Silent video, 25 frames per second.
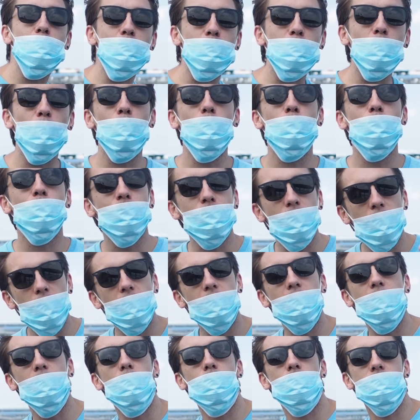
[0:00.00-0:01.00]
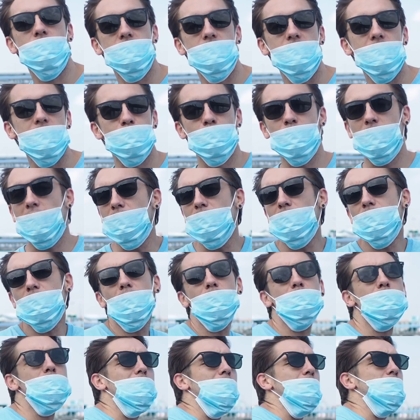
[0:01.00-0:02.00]
to go flying overseas. We cannot
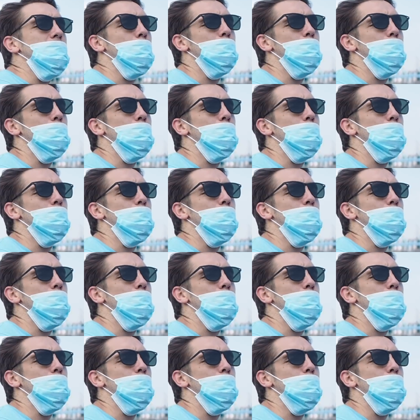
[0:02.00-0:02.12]
go to like